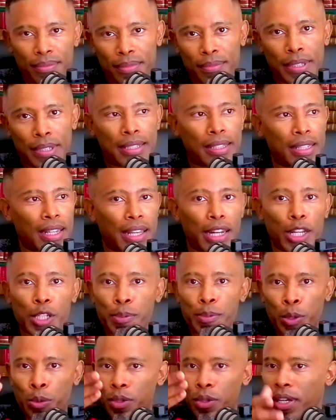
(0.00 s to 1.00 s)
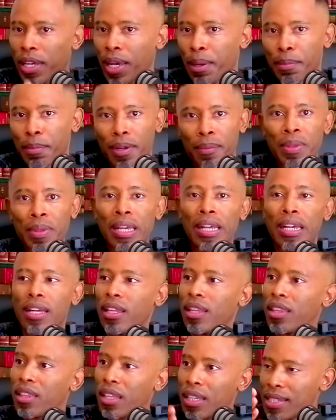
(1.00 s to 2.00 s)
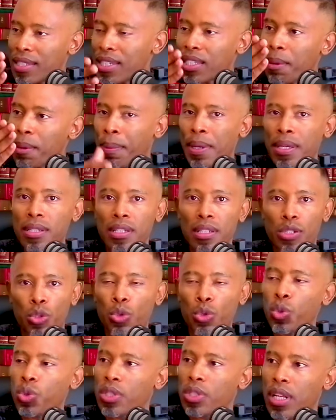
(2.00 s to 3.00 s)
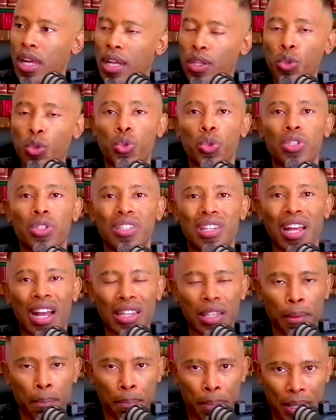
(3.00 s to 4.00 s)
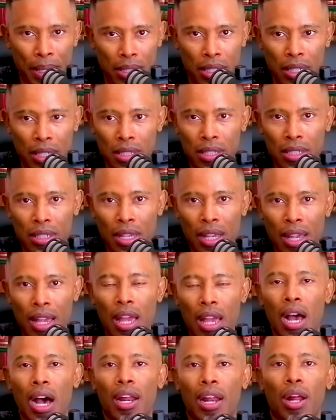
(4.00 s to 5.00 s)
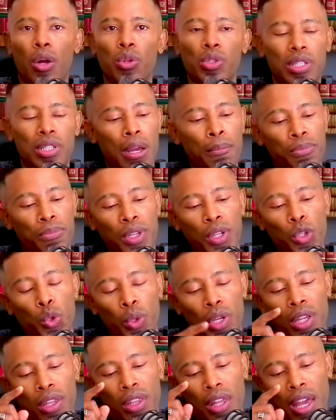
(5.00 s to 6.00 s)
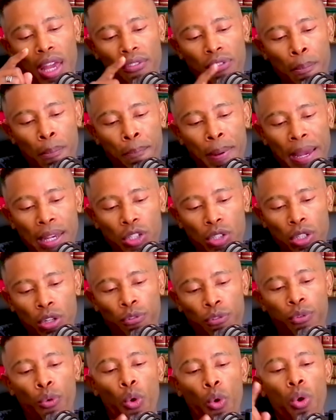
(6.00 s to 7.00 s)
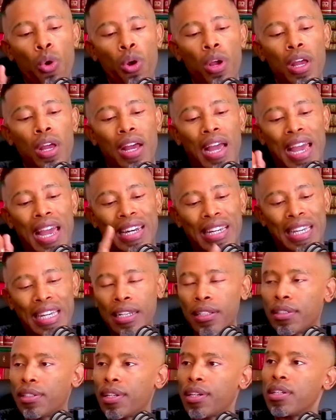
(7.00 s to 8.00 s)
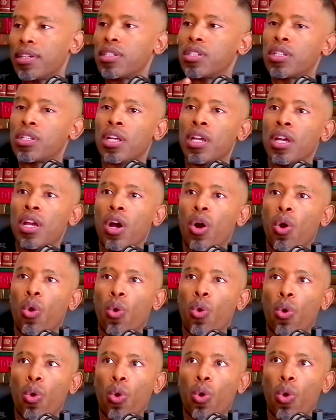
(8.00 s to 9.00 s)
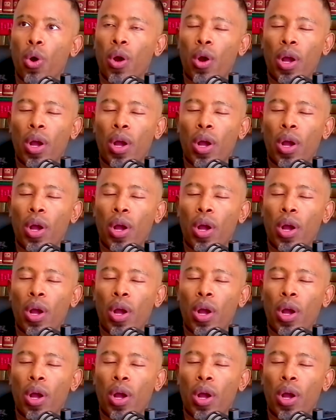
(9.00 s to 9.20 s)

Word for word: This year, can I speak to the camera? Yeah. This is the business you should start. You should start a business around something you either have a passion for, an interest, or